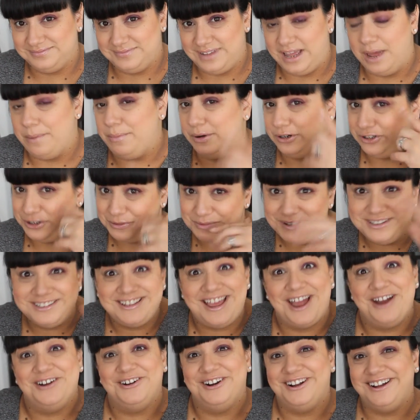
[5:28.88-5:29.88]
And put your
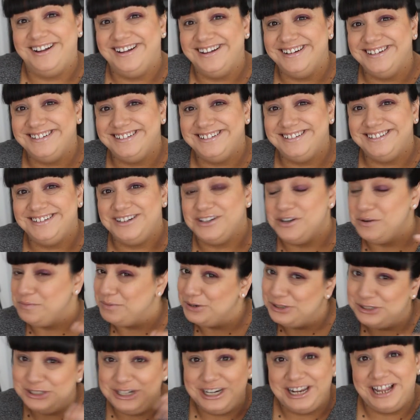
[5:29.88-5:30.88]
mascara on. You
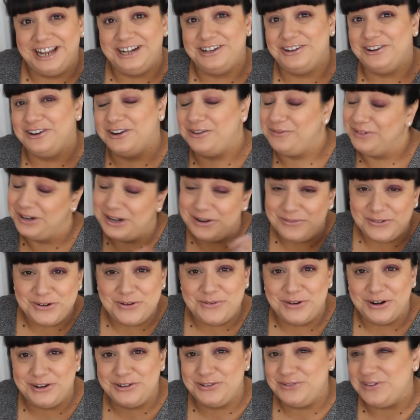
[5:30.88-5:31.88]
put your liner on, whatever you
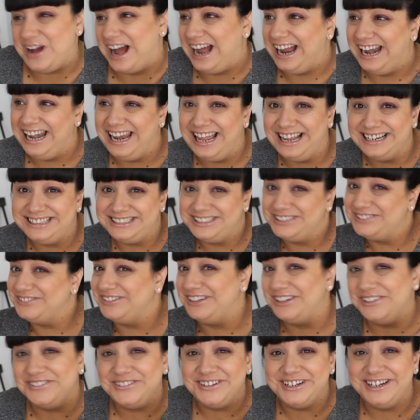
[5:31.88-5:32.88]
want to do, eyelashes,
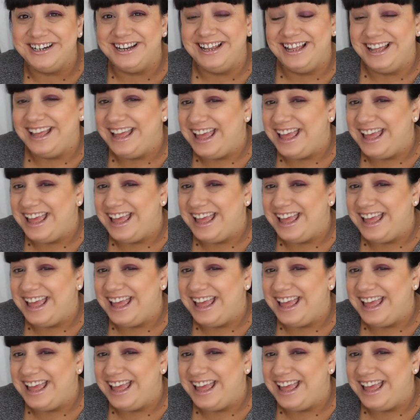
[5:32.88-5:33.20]
whatever